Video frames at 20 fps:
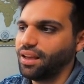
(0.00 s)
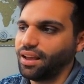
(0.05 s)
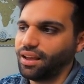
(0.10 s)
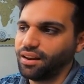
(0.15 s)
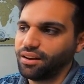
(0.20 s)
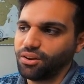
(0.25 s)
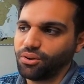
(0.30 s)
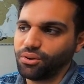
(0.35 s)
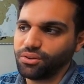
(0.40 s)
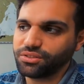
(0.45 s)

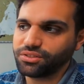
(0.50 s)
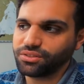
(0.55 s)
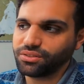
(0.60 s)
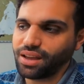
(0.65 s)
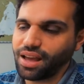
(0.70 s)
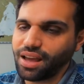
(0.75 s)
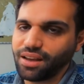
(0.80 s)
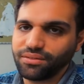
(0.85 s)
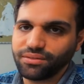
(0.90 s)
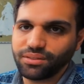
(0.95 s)
and I also
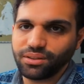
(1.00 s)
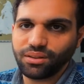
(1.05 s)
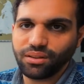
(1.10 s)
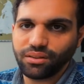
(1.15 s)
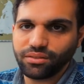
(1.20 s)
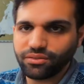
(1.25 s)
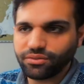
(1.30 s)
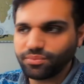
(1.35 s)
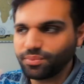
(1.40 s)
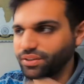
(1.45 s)
have a
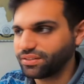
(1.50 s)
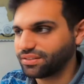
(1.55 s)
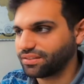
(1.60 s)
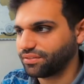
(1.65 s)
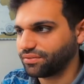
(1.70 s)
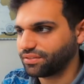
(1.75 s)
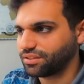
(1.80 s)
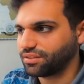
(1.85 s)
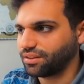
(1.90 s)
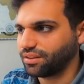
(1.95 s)
lot of
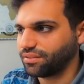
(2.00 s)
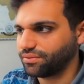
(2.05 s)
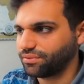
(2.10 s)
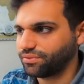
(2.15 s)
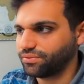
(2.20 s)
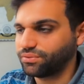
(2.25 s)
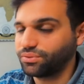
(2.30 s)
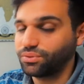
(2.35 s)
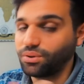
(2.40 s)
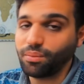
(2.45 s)
business stuff
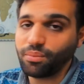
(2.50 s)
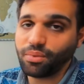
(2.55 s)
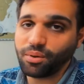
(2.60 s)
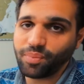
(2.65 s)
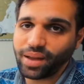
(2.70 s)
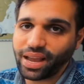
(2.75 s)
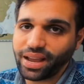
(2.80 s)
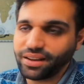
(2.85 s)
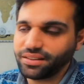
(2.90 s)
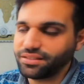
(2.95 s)
from the
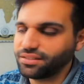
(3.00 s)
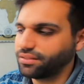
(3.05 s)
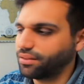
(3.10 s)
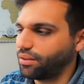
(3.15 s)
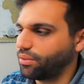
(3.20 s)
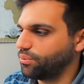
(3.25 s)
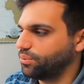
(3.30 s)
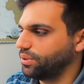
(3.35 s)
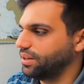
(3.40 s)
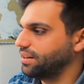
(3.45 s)
past
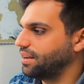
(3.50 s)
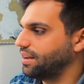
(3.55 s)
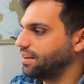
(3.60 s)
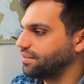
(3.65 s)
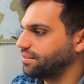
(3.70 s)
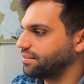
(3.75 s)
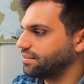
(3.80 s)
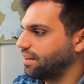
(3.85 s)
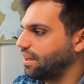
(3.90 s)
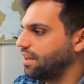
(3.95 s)
3
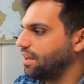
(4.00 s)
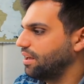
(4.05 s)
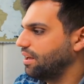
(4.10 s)
days,